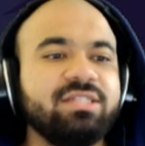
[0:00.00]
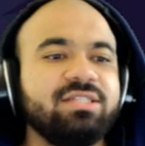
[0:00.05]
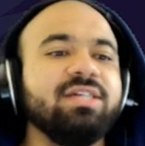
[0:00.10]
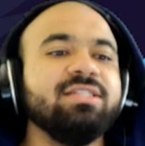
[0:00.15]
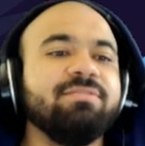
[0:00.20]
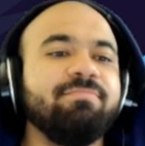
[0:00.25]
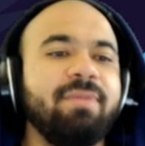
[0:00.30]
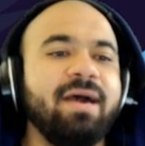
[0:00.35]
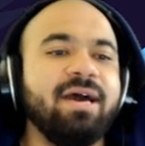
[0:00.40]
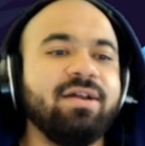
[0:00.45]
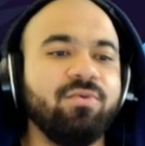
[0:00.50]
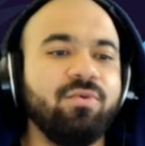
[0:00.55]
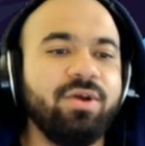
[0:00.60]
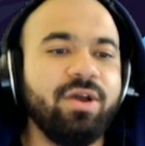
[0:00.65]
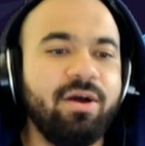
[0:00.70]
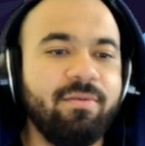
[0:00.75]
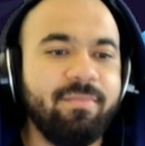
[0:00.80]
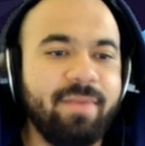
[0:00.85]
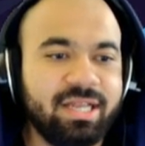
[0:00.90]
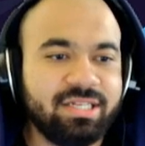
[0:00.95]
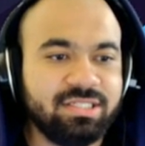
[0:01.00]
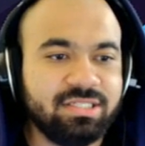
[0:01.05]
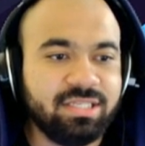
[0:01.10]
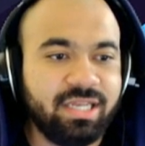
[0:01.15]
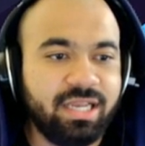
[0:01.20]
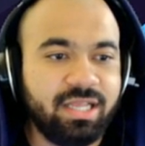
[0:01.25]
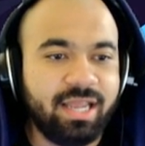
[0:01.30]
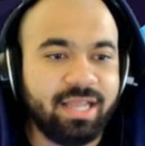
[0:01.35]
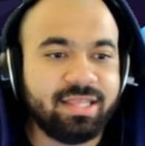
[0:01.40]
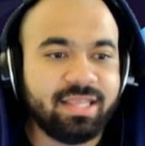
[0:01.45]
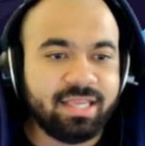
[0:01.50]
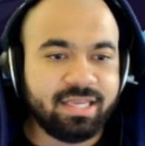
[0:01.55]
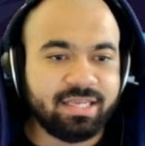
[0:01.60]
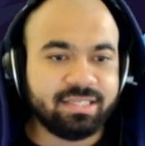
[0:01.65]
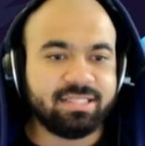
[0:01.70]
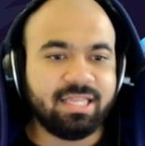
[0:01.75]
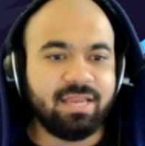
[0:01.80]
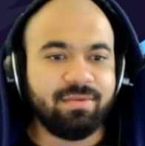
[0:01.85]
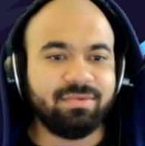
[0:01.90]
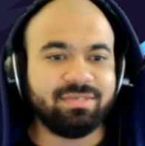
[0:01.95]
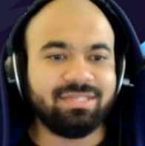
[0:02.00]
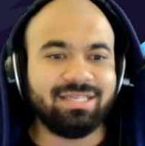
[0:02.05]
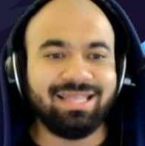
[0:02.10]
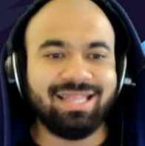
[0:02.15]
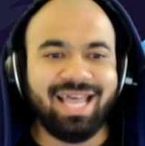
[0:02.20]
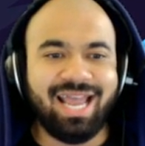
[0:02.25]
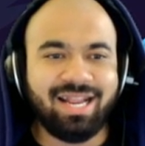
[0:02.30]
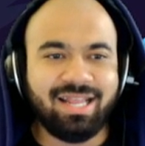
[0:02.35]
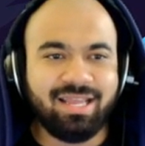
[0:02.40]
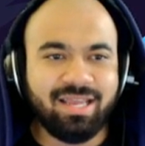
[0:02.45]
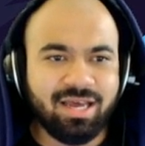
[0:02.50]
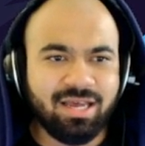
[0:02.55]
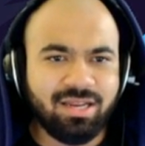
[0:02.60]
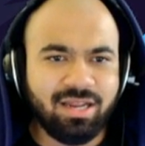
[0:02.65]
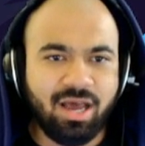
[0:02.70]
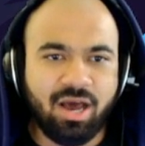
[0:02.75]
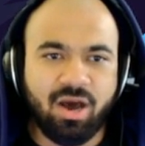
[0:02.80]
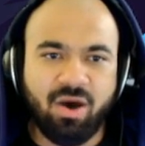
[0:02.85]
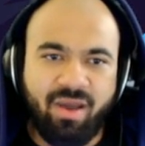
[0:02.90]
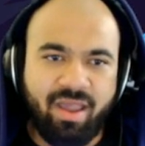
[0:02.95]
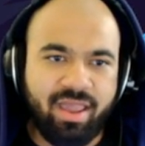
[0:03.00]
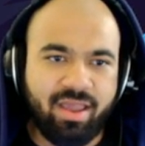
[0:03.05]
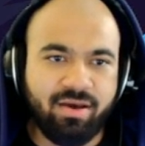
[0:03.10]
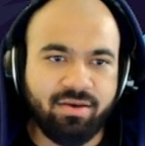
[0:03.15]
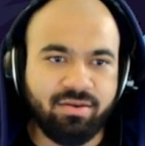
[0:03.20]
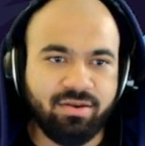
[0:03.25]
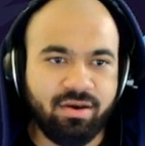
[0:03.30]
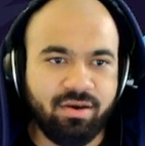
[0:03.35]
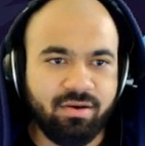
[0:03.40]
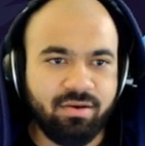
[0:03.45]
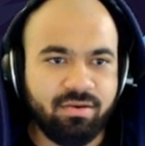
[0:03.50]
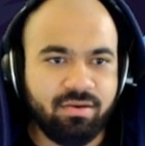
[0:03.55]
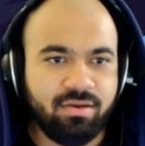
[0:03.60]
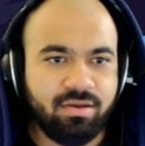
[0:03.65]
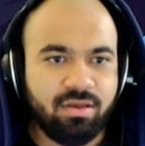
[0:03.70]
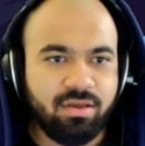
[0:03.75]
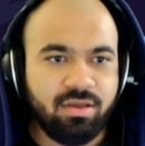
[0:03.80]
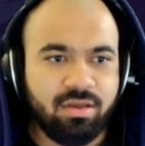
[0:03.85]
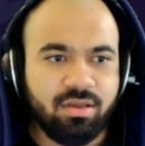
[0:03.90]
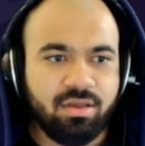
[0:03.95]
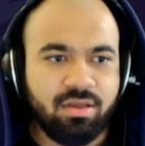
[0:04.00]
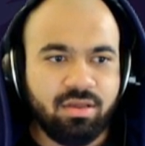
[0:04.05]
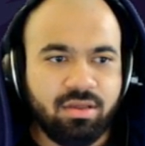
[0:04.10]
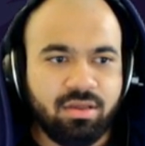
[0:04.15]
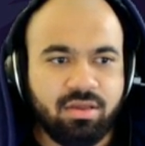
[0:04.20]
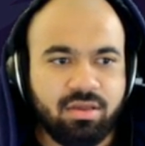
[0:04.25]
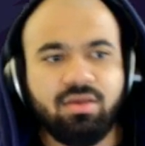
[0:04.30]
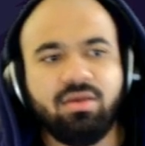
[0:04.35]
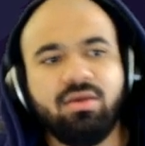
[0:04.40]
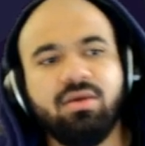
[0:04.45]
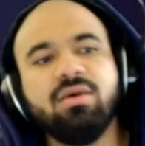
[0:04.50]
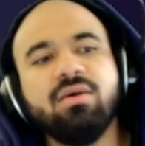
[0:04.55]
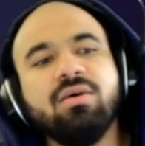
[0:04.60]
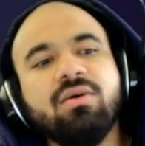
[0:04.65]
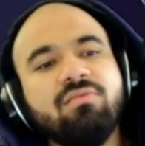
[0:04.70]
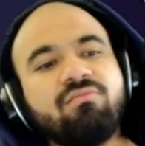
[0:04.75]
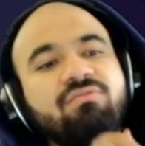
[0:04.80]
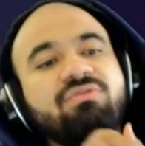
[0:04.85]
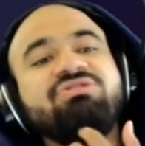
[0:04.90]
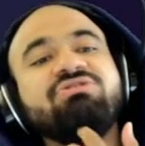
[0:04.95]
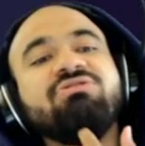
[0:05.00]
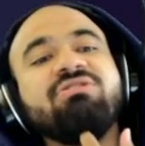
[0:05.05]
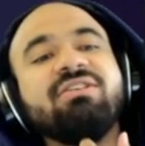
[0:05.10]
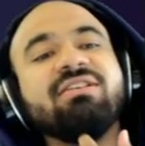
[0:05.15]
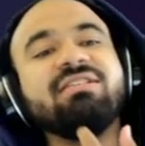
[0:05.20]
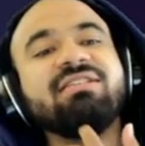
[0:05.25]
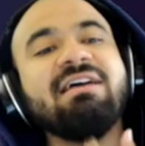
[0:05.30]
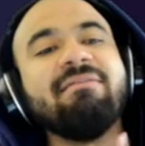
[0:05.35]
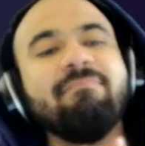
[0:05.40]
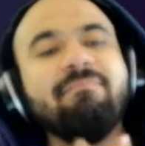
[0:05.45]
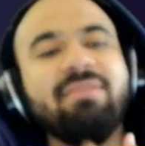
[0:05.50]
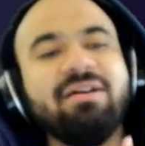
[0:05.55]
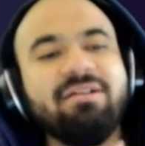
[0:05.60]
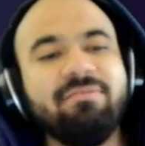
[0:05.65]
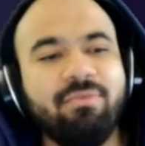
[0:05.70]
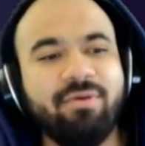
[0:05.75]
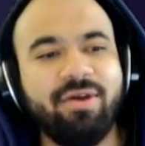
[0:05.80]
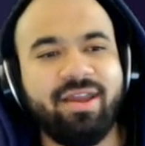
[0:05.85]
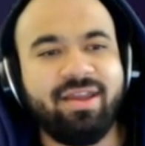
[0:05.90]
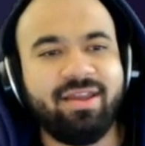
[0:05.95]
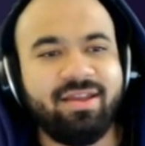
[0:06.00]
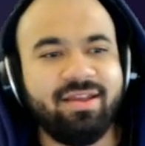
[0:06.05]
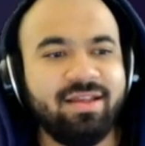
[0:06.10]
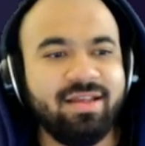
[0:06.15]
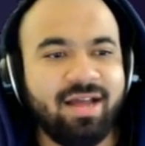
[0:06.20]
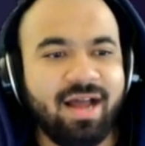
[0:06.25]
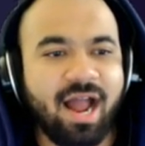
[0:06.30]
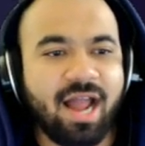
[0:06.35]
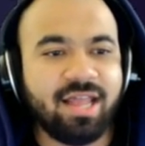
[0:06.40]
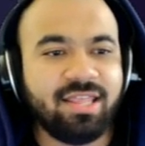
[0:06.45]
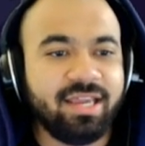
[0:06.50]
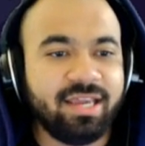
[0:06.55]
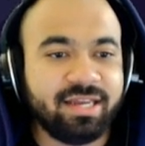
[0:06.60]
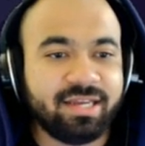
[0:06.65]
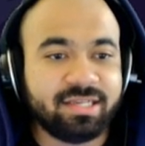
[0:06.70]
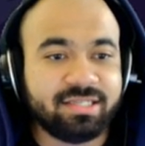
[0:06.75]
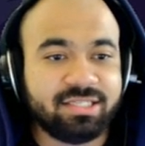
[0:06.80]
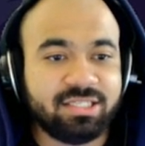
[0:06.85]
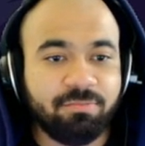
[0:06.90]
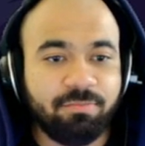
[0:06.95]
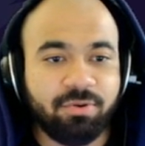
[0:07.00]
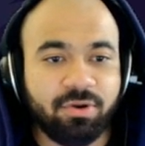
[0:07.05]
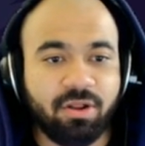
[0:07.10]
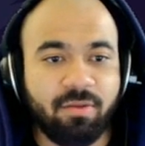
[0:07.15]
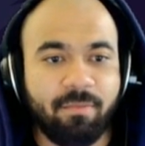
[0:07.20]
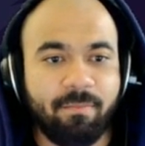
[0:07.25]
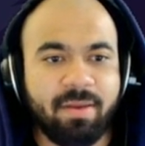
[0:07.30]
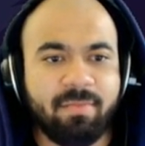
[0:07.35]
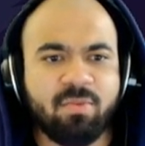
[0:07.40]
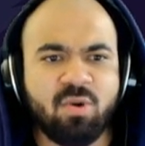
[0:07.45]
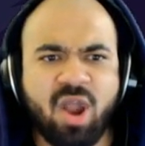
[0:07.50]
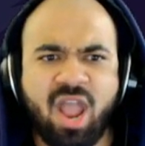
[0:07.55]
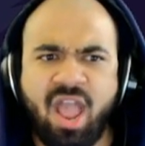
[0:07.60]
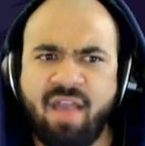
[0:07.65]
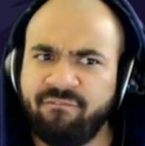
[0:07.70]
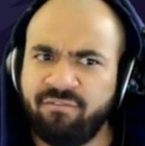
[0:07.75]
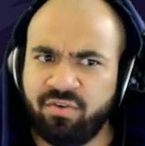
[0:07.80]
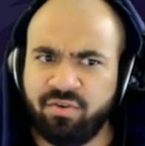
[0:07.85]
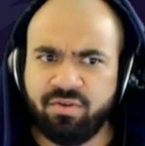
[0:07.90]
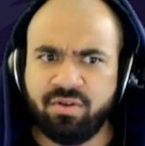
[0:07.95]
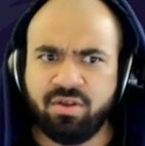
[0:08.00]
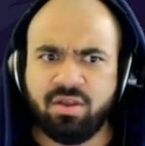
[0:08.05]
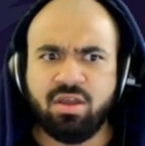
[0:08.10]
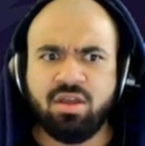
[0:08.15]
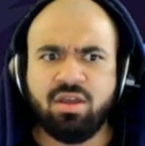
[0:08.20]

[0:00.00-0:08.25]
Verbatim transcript: tons of Battle Royale matches lately. I think his name was Gladion? Oh, hell no. Would you look at that Mudbray? I think he can still put in a bit more effort.